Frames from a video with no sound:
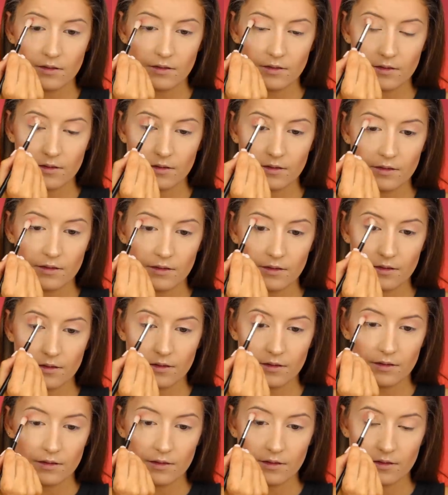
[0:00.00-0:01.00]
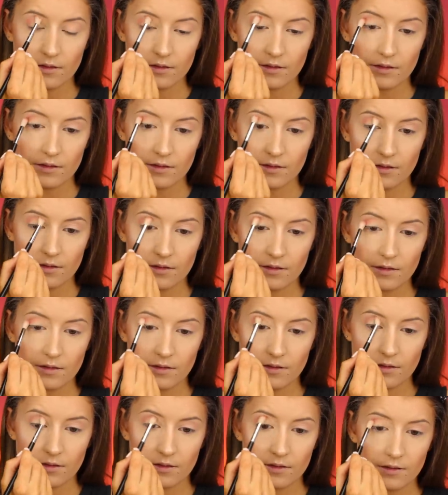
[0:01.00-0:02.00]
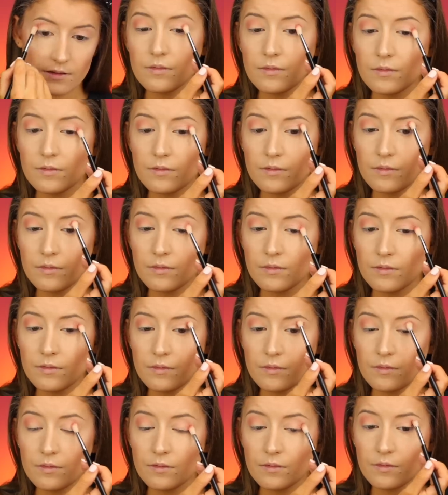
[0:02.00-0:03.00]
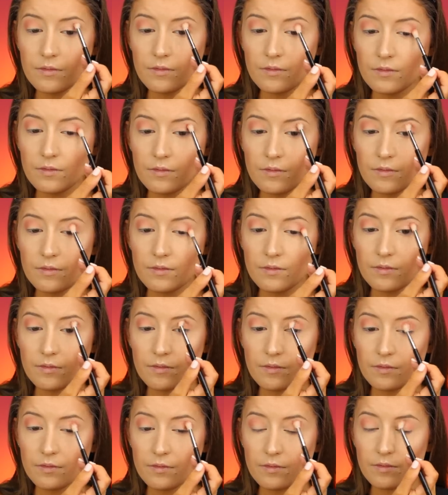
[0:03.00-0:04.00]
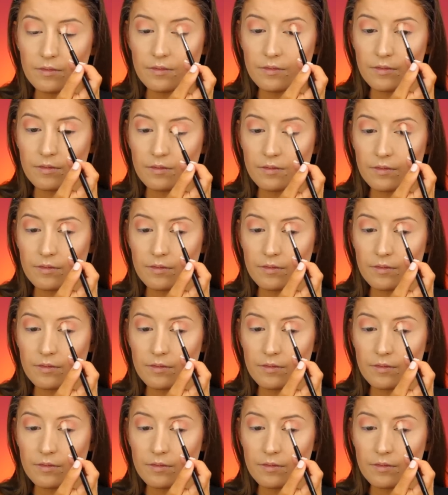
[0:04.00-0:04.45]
(silence)